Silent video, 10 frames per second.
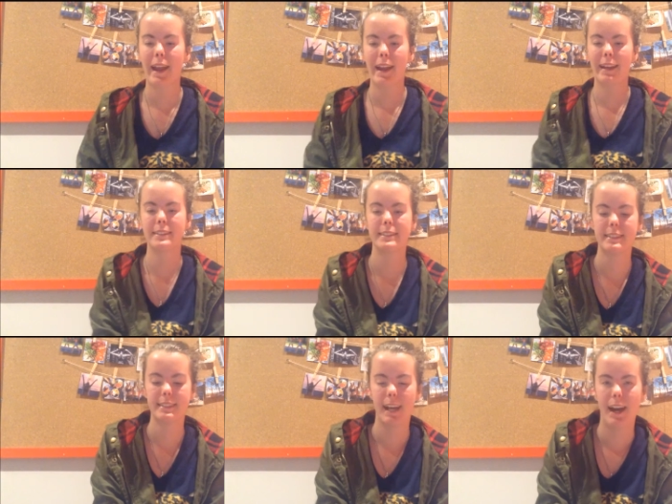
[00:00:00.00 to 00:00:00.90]

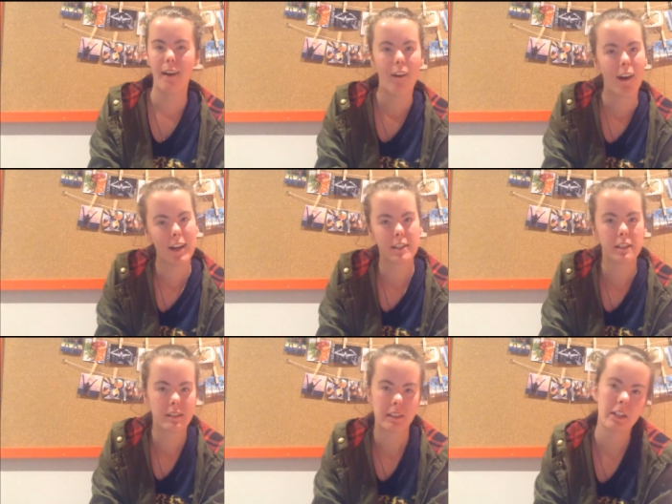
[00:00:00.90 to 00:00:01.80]
and I
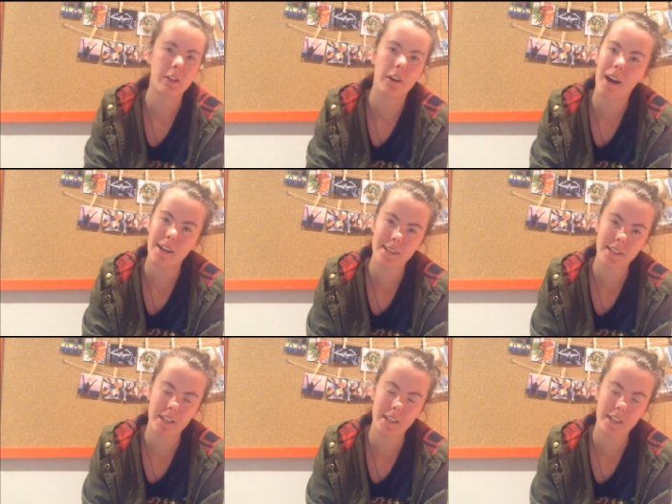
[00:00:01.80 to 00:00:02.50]
shall see you guys